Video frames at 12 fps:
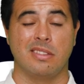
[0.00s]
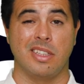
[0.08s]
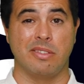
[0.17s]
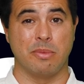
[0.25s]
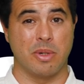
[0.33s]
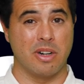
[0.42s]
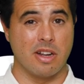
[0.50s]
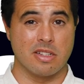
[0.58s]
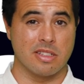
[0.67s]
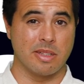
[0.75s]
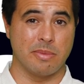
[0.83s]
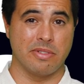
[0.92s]
Even more
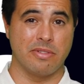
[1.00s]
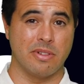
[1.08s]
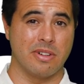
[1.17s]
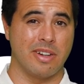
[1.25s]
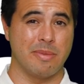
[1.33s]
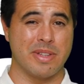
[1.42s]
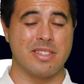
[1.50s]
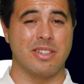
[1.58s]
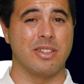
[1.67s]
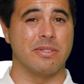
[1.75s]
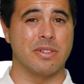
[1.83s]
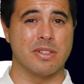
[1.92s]
honestly, before NBC
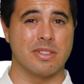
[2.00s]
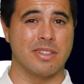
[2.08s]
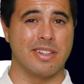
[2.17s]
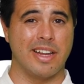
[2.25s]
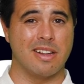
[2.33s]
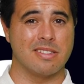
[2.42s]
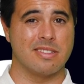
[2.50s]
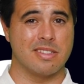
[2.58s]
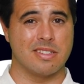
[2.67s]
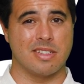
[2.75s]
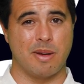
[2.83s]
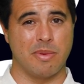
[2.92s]
Universal announced
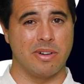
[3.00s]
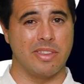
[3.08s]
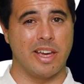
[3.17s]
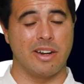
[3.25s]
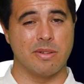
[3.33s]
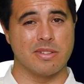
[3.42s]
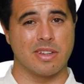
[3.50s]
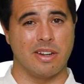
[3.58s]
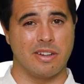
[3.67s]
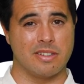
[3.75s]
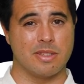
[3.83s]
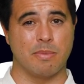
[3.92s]
this summer that it was
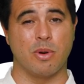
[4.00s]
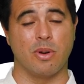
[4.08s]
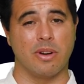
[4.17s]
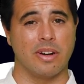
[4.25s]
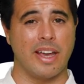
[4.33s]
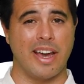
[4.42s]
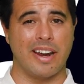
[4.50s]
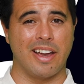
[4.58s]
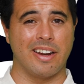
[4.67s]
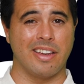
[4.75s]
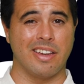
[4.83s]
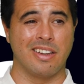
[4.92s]
going to support Ad
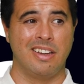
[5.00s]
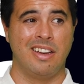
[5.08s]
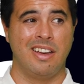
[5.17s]
ID,